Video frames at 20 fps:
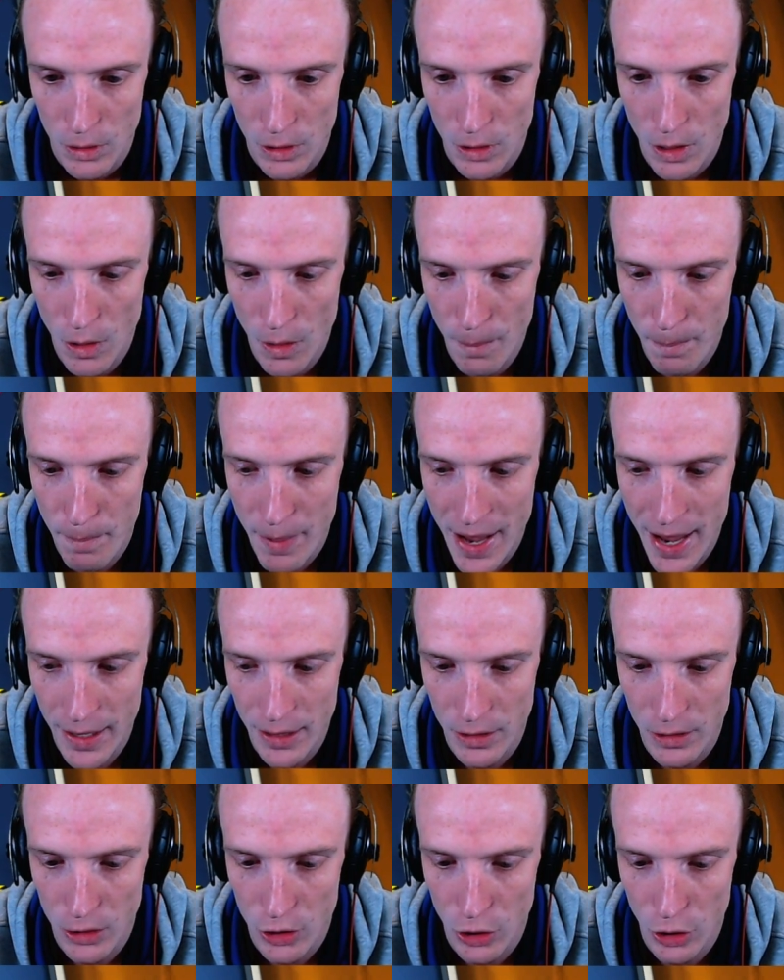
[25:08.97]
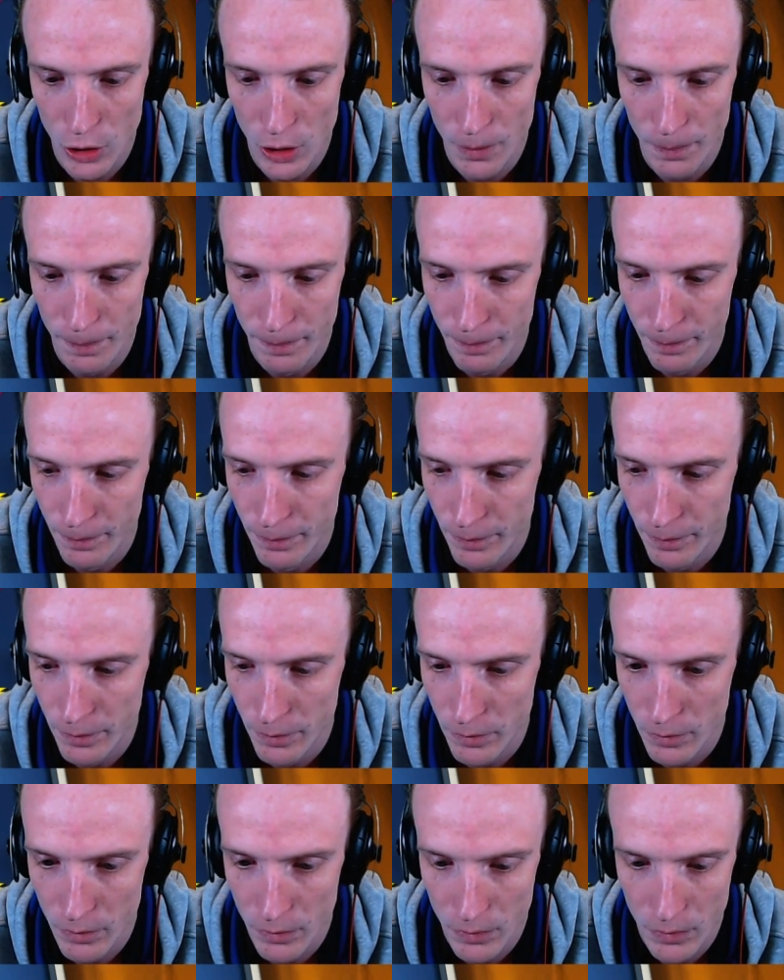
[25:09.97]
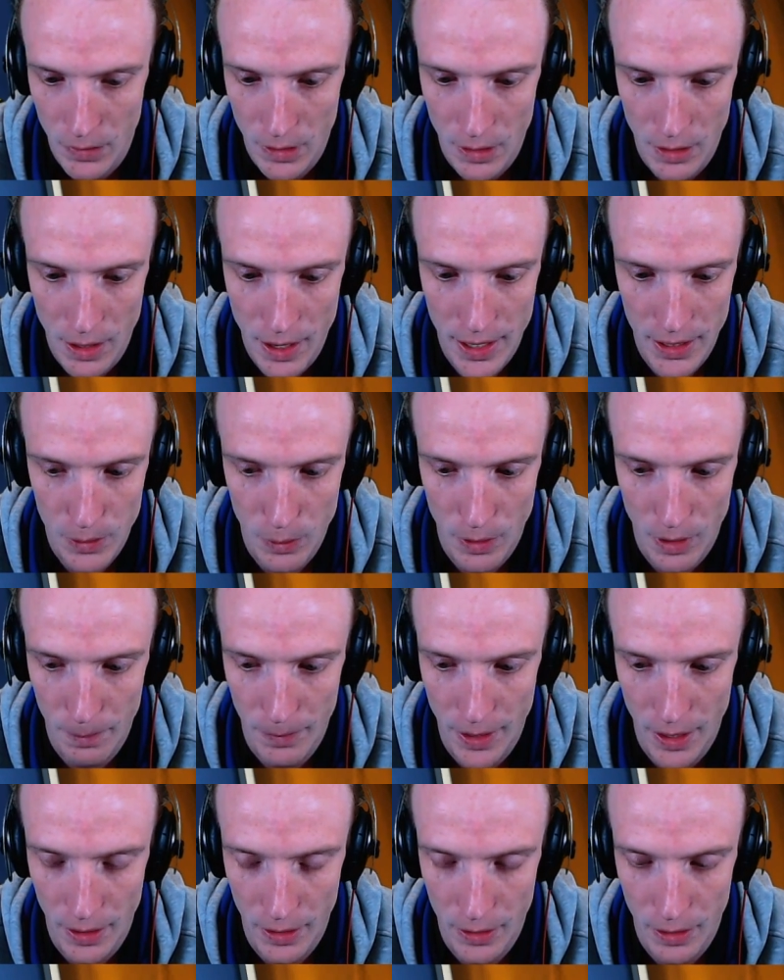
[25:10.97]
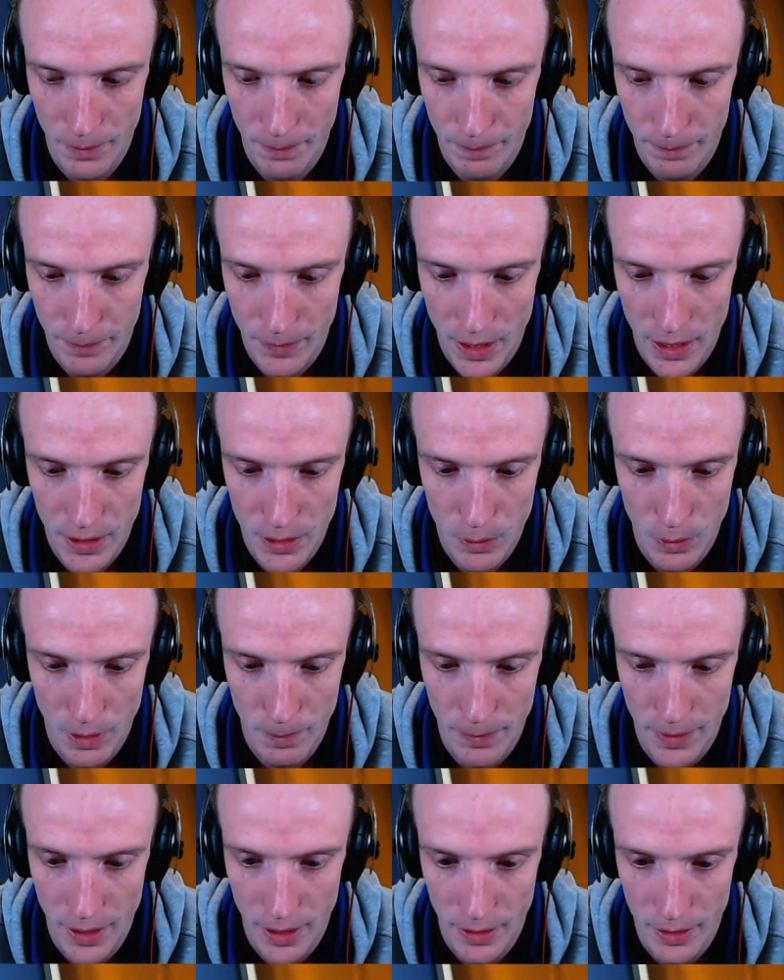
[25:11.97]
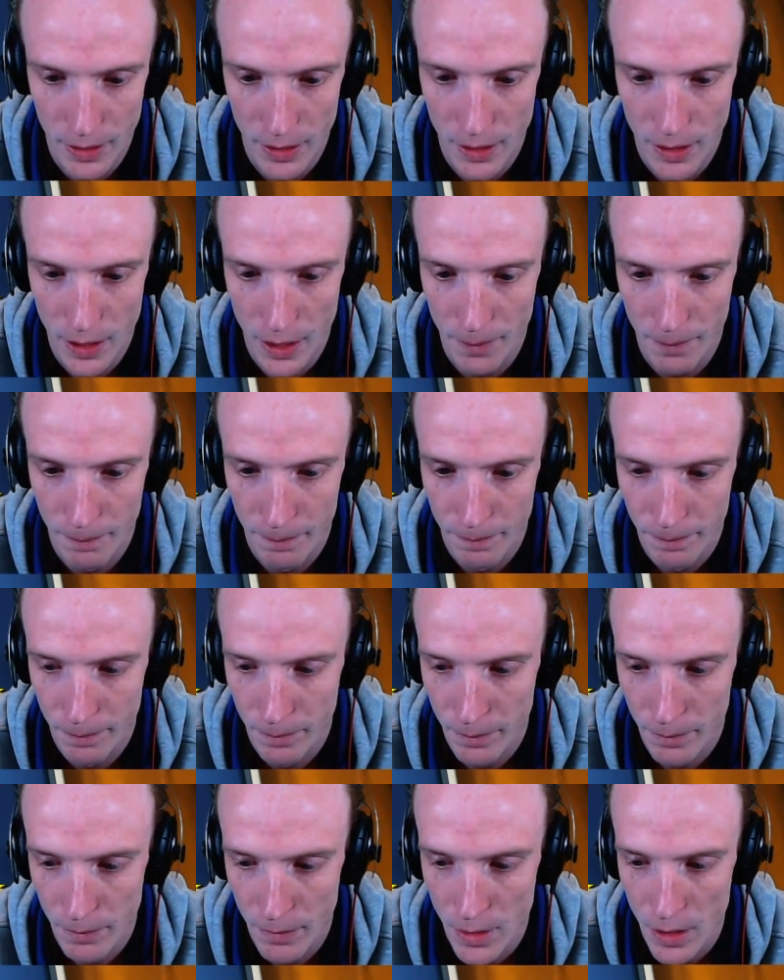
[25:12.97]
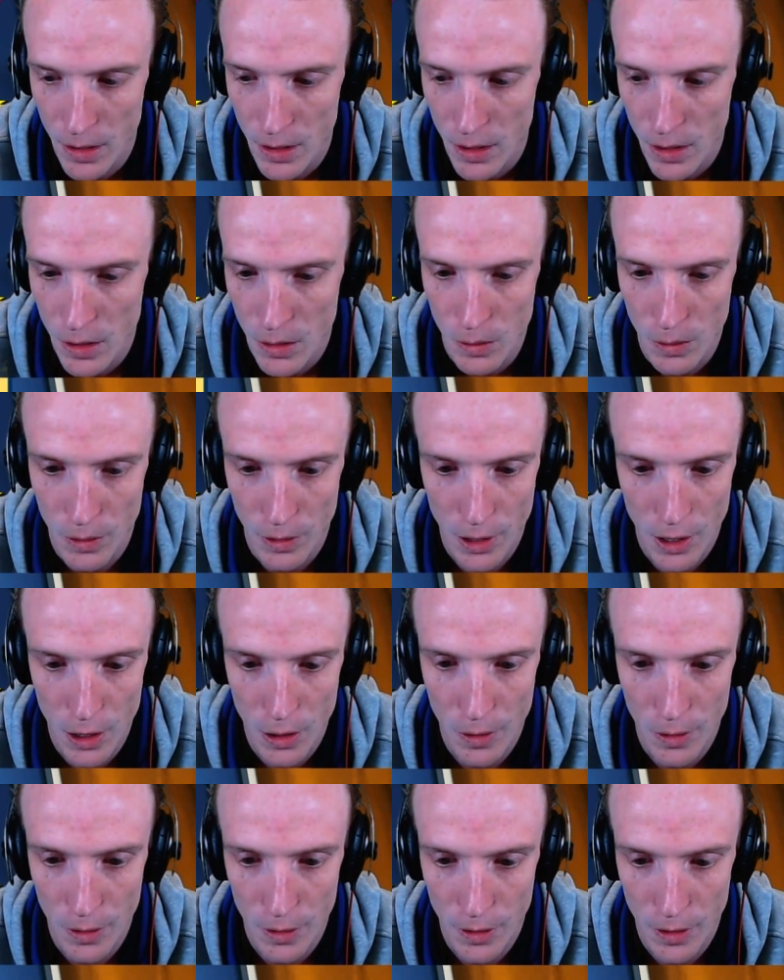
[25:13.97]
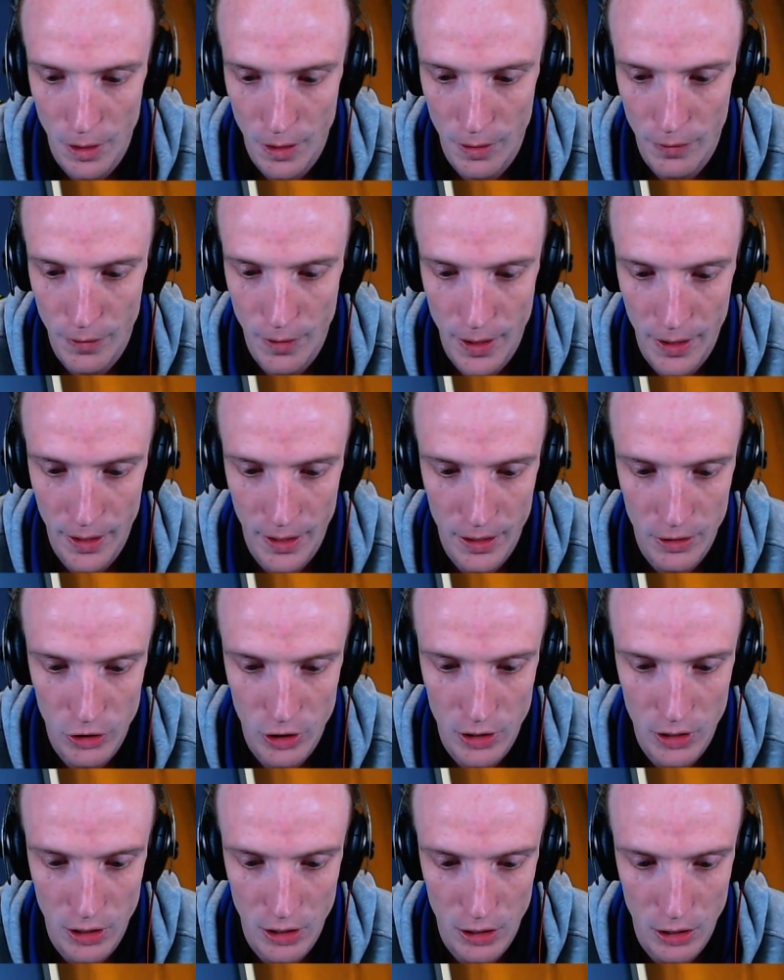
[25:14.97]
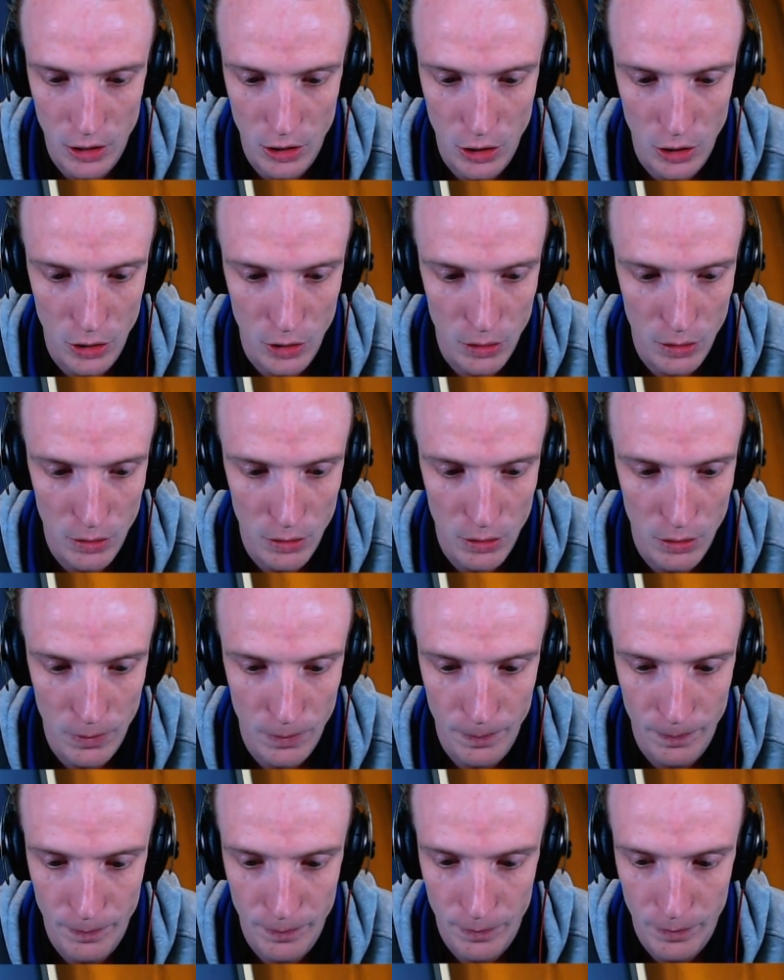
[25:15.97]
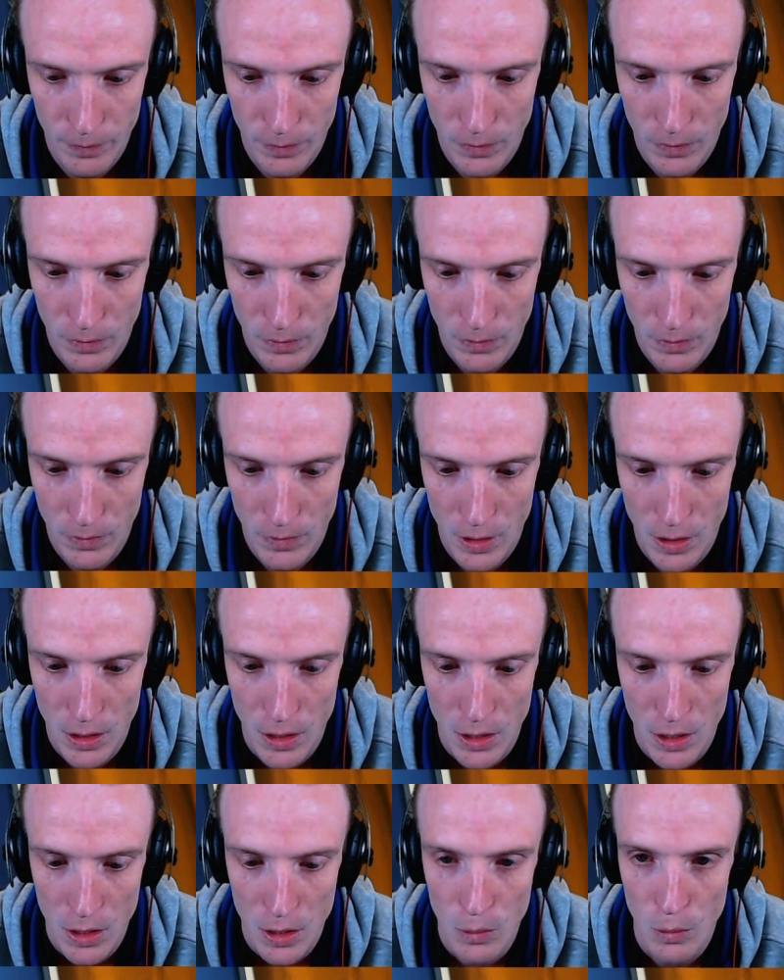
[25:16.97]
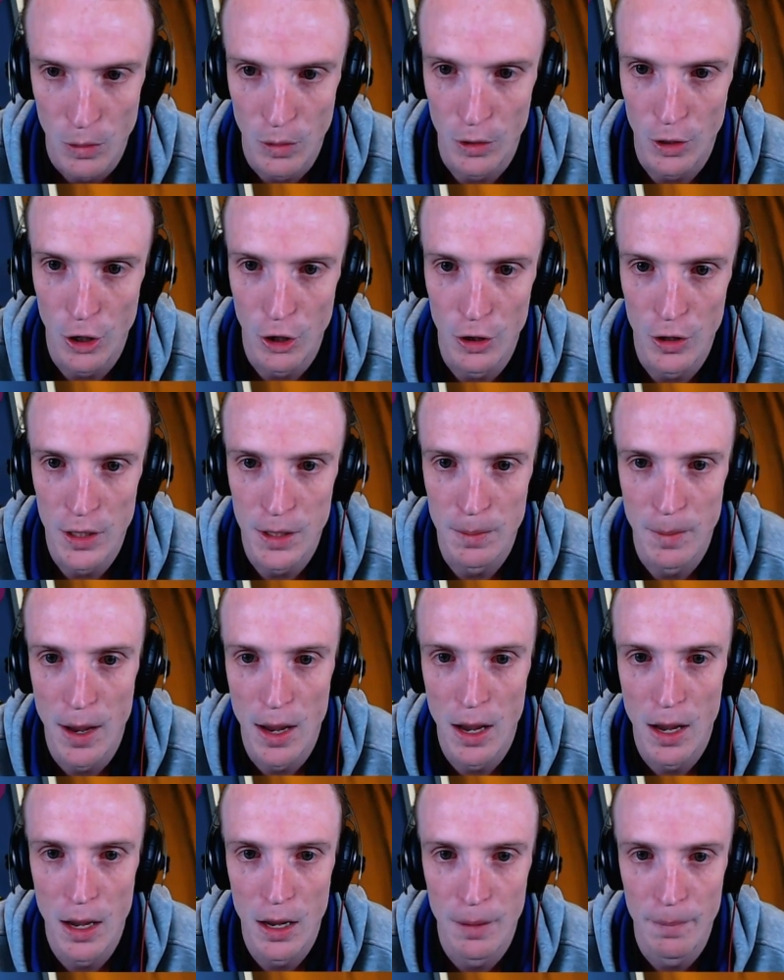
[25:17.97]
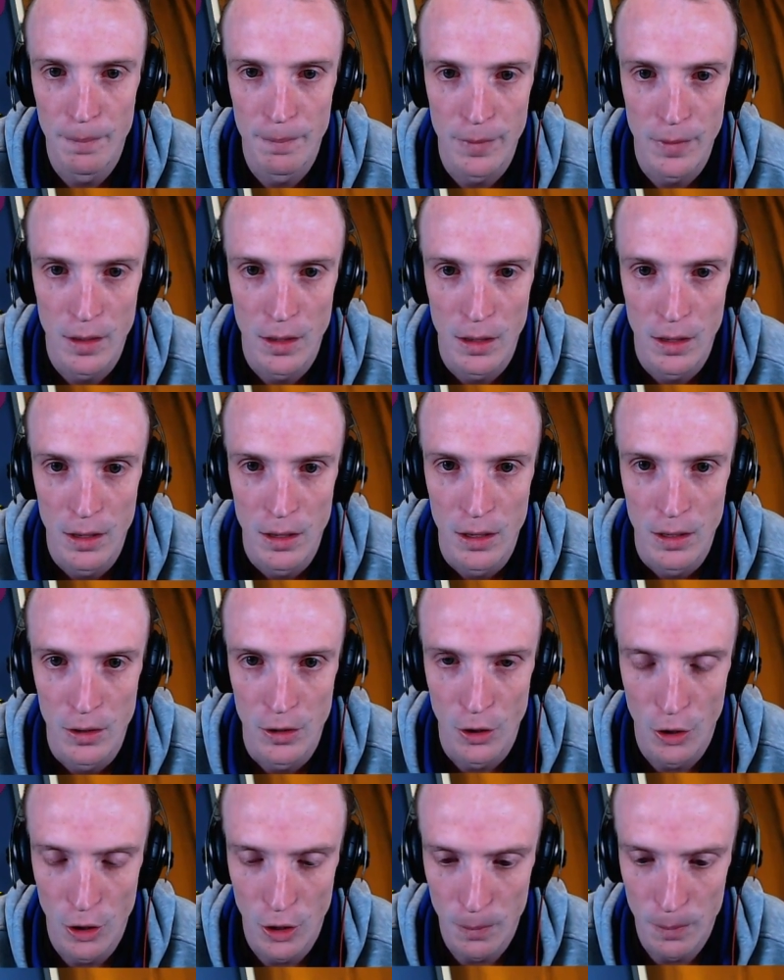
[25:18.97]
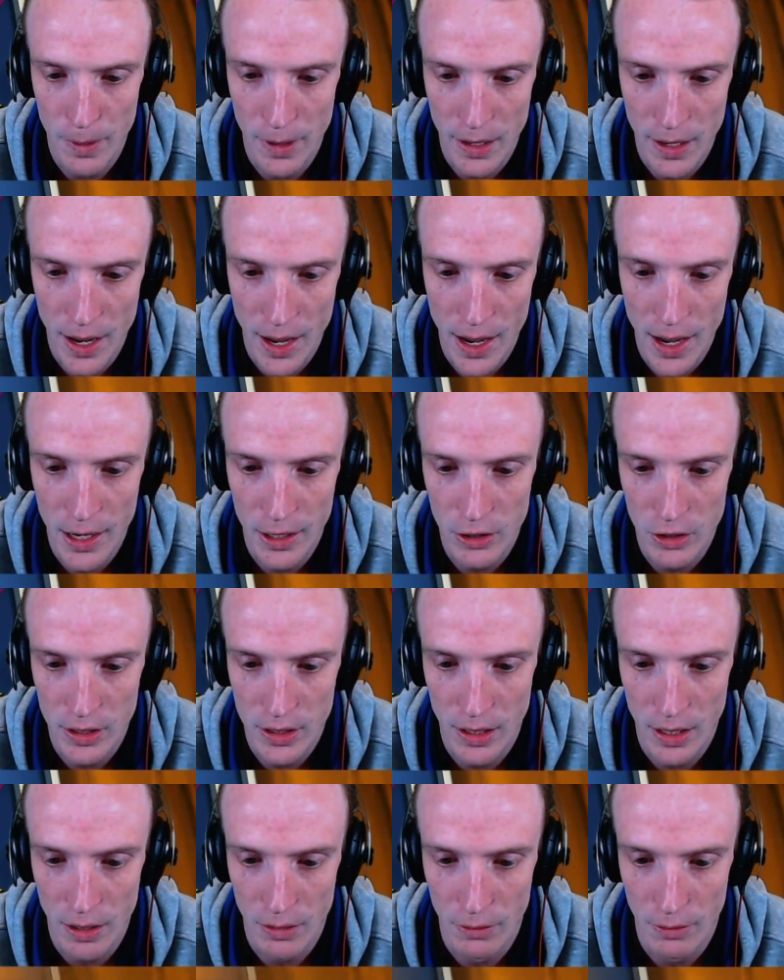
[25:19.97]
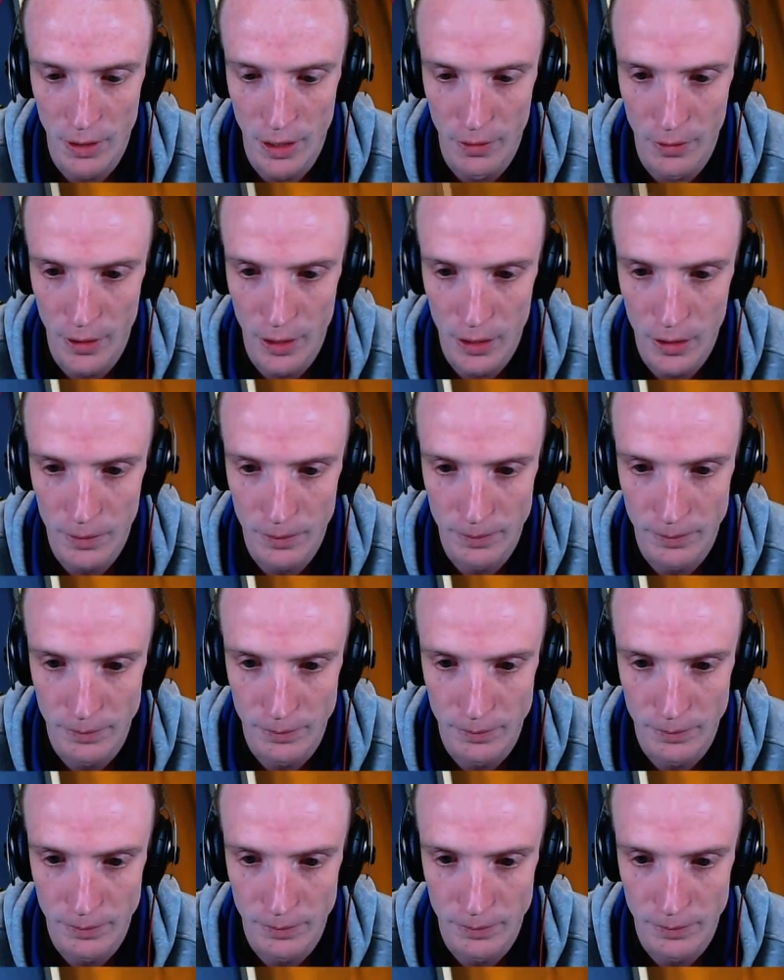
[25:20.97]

Go a Baton to you. That's what I'm thinking. That's what I'm thinking here. We'll go a fighting energy to you. We'll Guzma the Hooper now just to get rid of it.